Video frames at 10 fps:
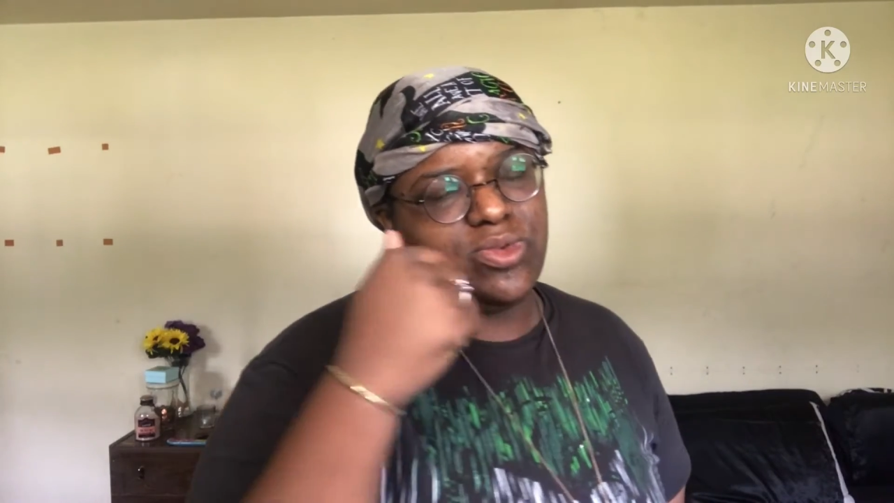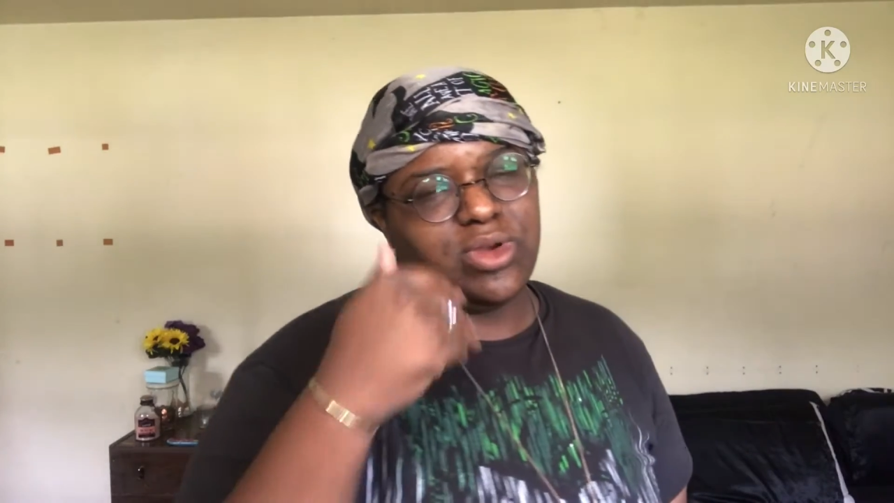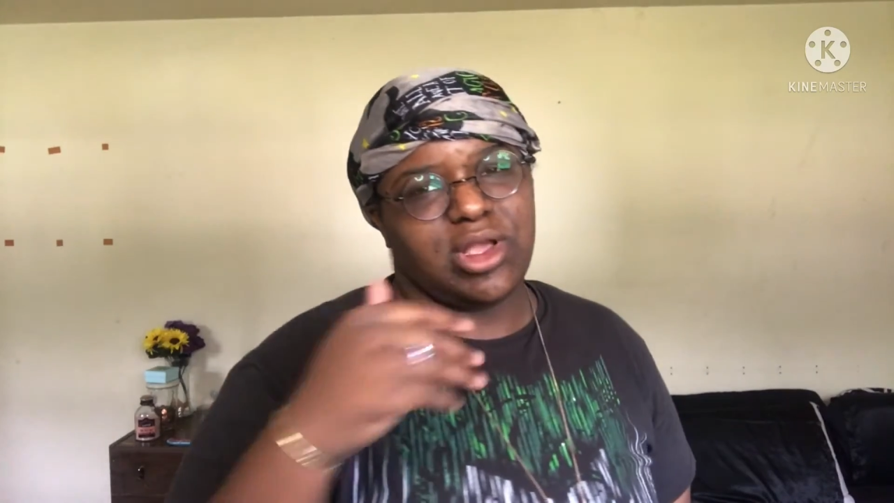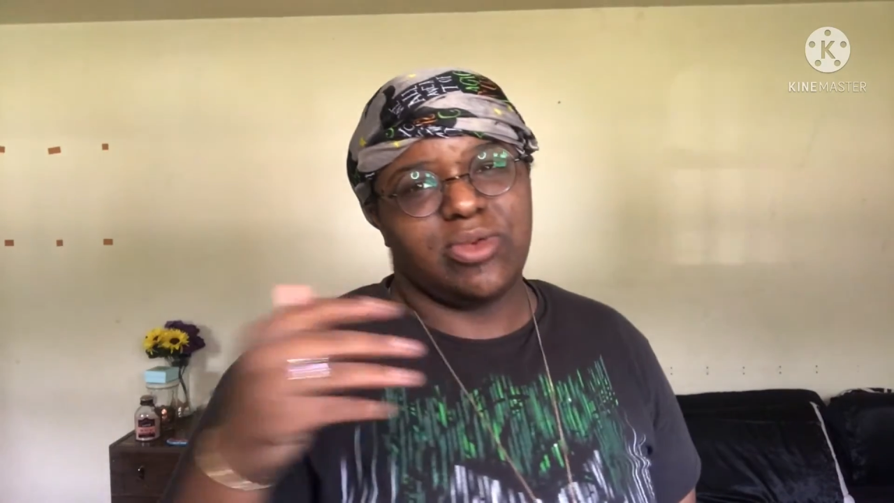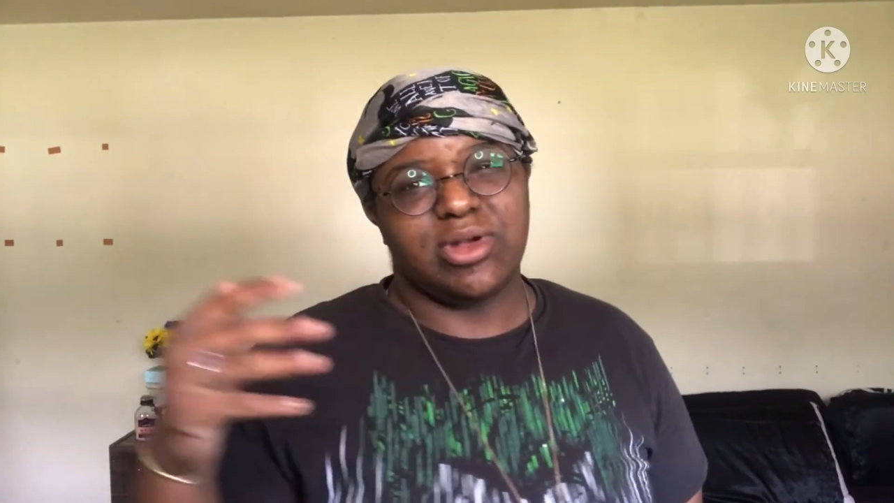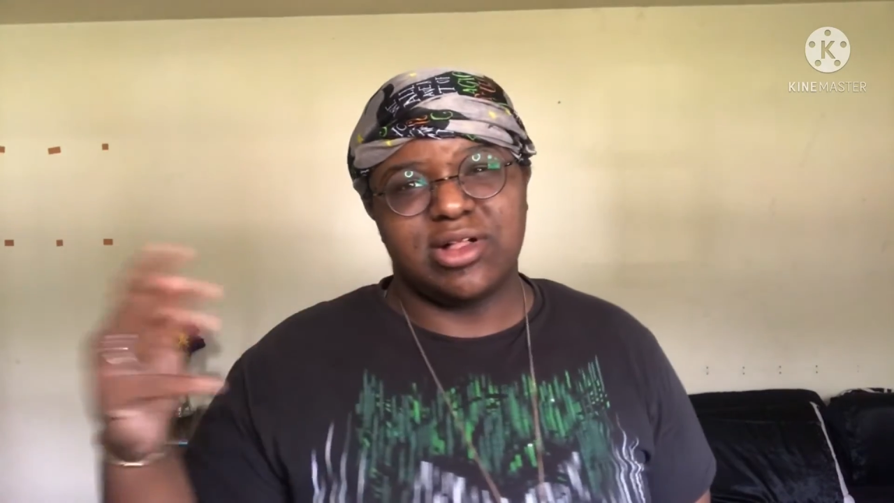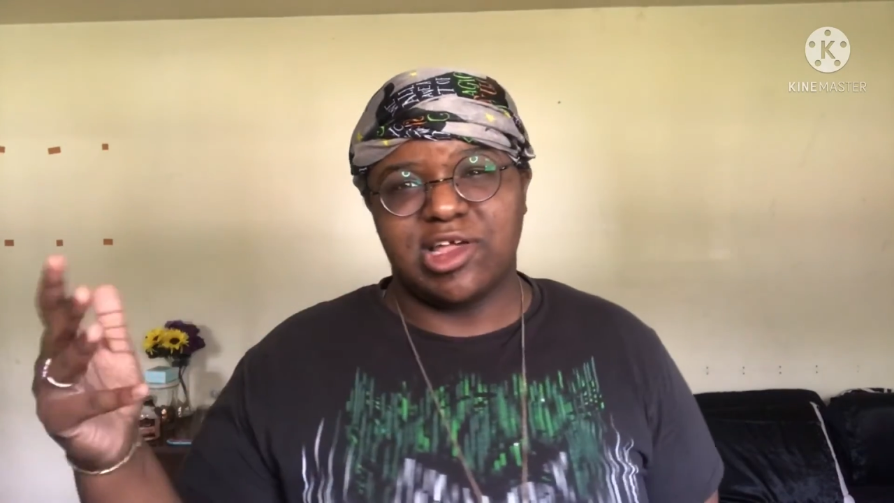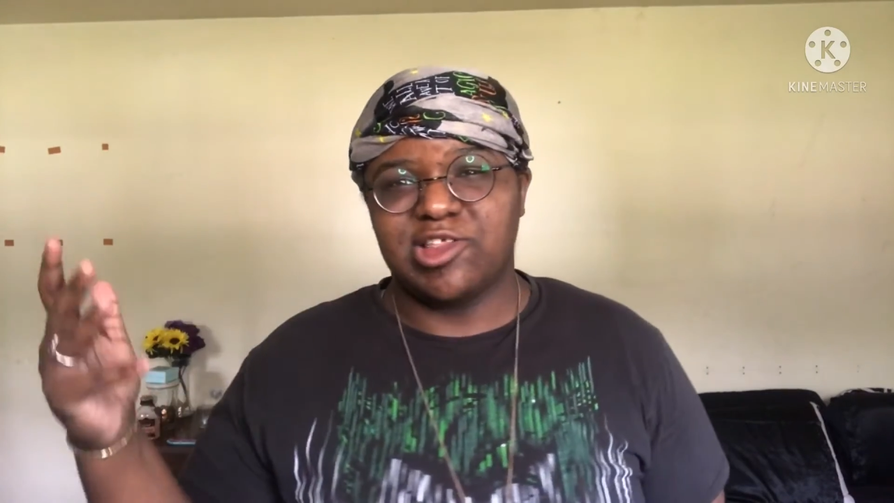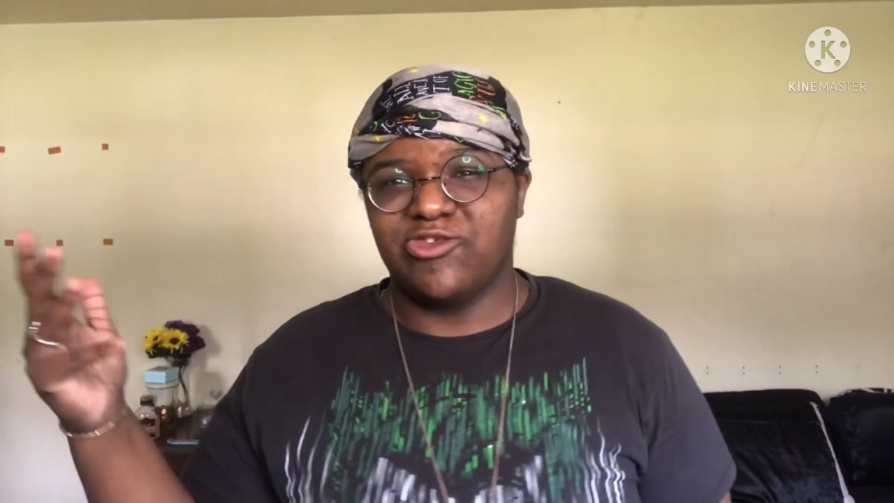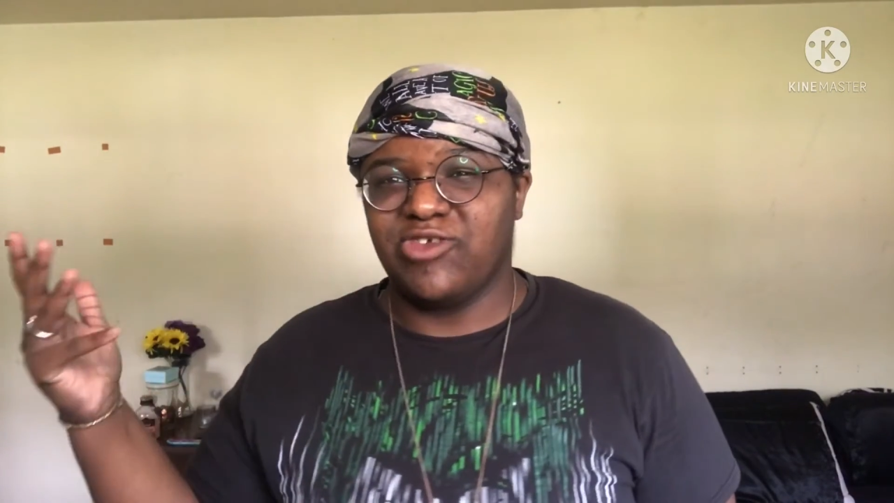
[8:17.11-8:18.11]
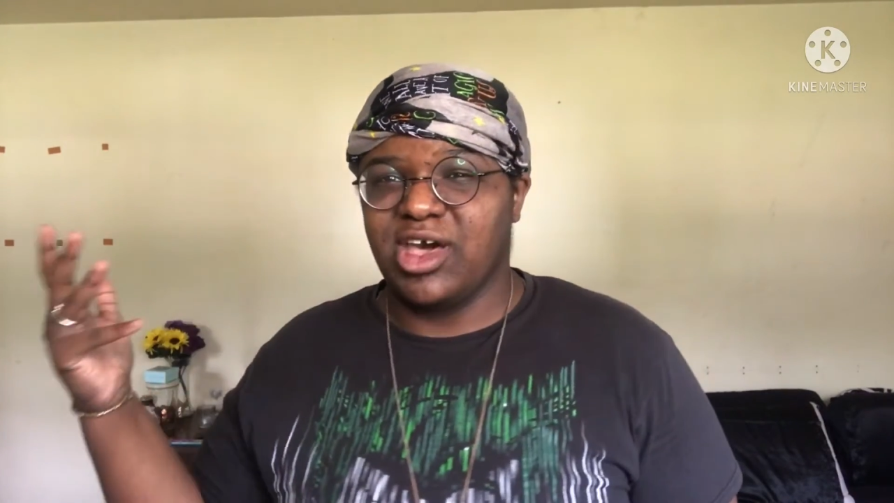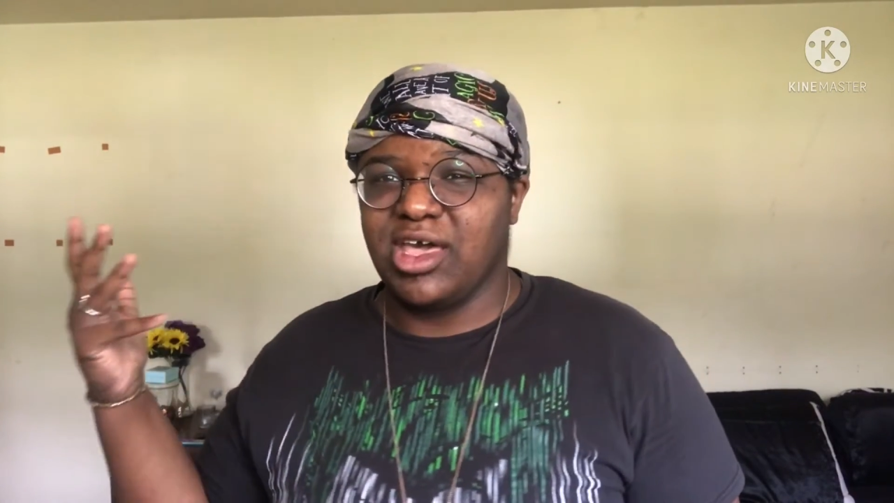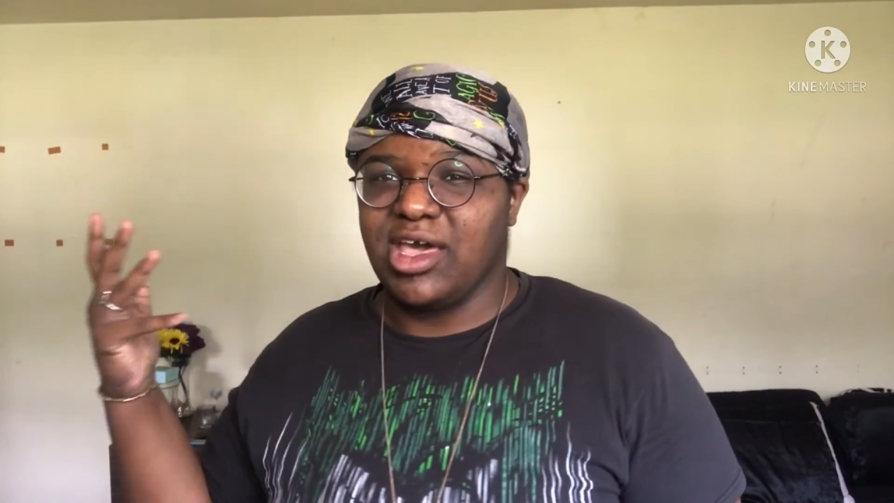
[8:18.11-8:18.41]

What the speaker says: what I would classify